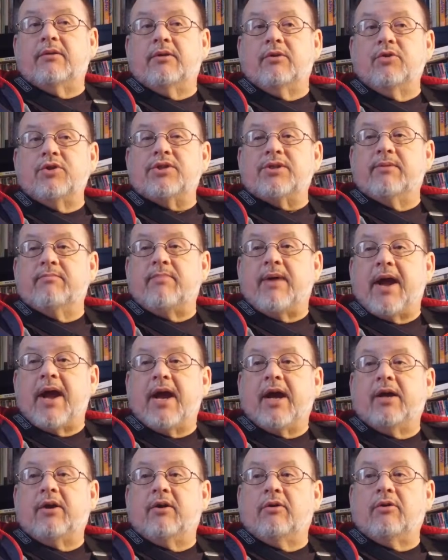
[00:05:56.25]
loosen them
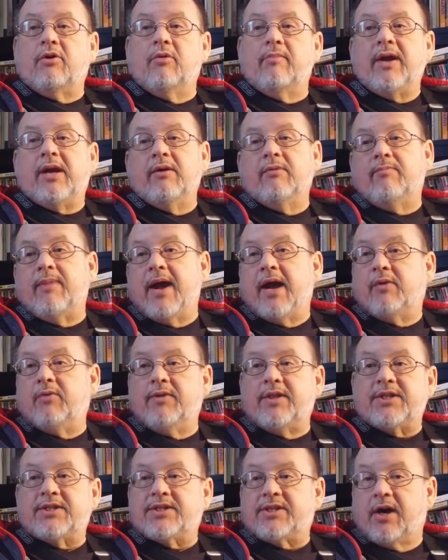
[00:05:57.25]
back or go back where
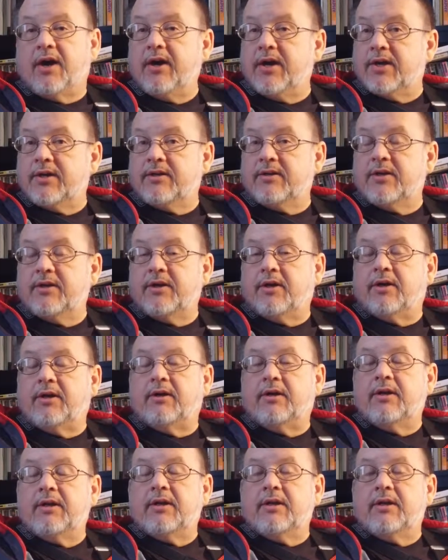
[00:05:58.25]
they started in their